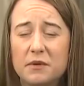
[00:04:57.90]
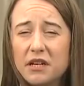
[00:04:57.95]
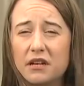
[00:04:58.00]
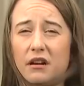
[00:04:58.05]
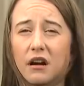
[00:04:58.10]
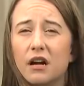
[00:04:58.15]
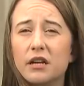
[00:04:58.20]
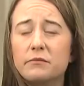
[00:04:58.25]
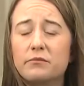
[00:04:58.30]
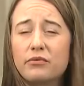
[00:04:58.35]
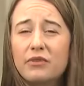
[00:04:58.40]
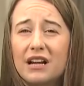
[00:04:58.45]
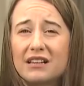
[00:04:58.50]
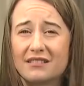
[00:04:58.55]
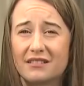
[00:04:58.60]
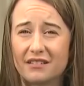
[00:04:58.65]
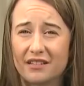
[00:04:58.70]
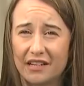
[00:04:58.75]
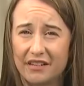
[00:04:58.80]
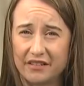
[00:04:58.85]
been an
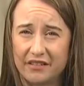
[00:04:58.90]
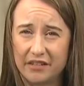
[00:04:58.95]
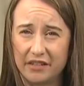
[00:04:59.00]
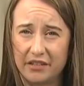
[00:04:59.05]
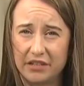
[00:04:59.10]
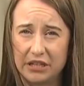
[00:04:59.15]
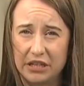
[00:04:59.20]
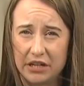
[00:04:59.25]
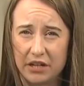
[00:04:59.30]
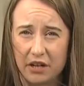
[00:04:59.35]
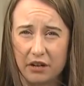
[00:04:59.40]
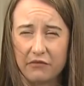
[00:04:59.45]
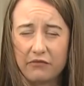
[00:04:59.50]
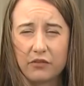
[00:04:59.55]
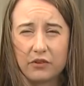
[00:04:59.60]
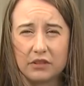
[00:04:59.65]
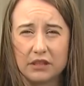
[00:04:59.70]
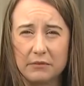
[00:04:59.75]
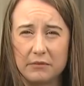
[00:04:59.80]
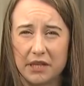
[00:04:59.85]
unprecedented year
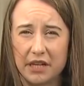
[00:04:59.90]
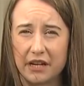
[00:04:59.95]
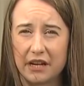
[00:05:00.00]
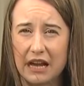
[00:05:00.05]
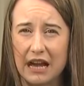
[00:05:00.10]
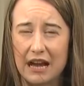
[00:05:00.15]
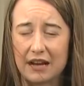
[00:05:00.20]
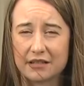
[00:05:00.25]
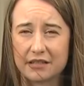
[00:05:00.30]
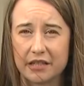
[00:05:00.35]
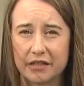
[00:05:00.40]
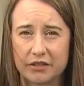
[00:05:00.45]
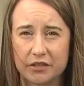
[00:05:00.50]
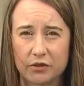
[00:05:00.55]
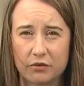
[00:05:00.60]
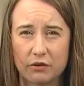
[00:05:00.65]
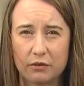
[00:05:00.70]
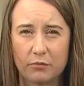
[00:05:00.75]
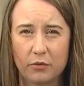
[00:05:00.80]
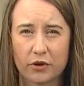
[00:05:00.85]
for limiting access
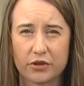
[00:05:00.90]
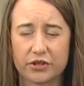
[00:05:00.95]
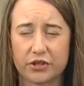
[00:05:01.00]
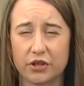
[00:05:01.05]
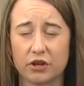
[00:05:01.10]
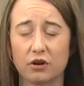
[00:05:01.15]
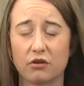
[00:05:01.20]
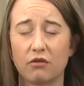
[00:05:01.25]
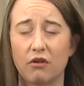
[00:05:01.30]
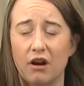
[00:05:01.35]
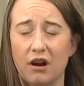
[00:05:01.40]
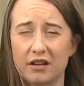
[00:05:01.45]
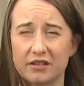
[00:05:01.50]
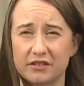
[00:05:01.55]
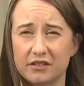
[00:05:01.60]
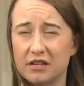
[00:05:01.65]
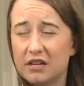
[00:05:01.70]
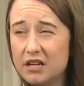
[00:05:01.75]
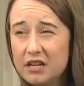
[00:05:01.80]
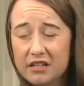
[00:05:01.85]
to abortion
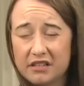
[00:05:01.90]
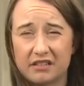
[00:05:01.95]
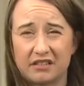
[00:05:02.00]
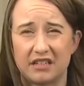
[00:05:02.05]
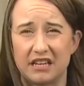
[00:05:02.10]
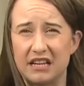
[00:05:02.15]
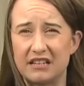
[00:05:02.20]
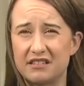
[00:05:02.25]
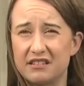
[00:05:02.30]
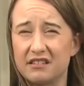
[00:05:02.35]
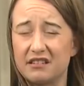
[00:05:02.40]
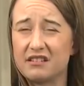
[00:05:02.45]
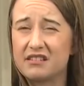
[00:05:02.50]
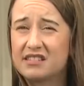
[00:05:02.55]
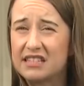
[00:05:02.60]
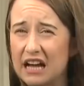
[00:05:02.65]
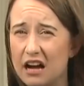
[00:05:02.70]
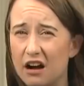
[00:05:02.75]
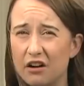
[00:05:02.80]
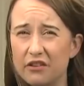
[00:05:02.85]
across states in the
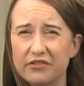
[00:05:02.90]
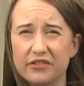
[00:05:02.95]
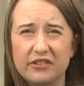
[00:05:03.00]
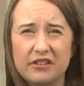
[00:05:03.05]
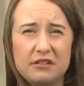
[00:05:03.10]
South